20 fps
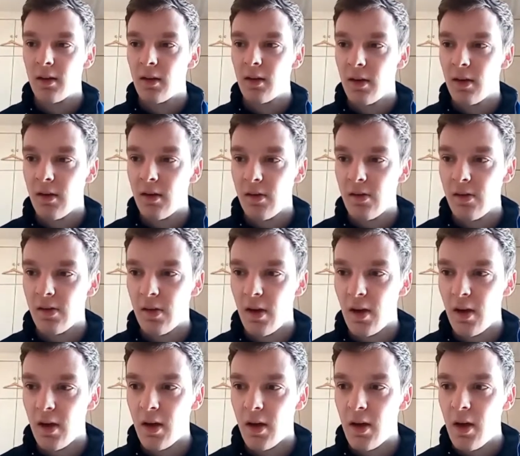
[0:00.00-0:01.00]

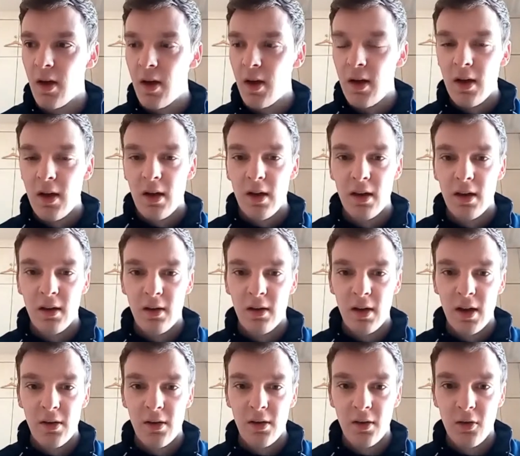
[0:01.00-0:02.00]
It
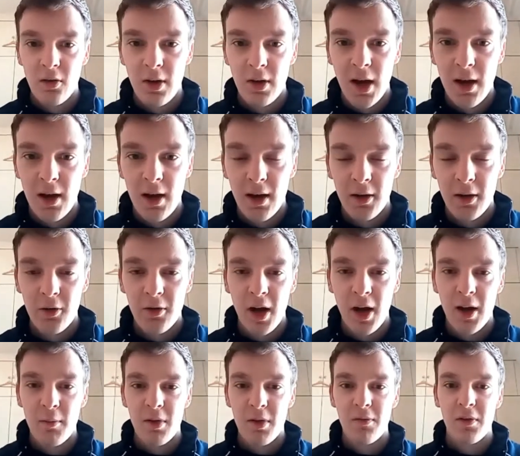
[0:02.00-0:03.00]
creates a good
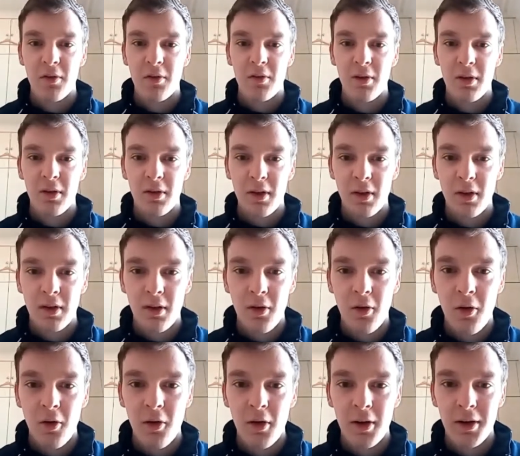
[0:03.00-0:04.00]
atmosphere in the
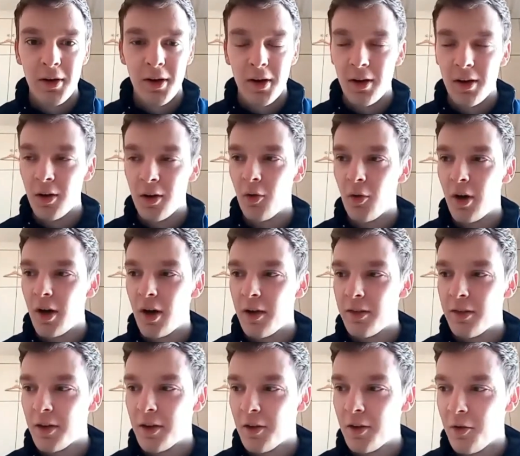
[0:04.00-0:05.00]
hall, and I
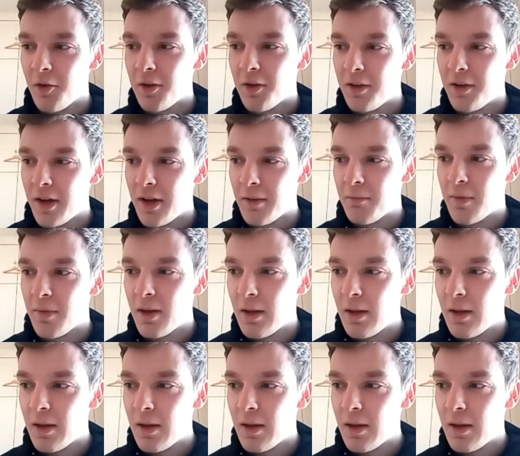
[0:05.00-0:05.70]
think a lot of the time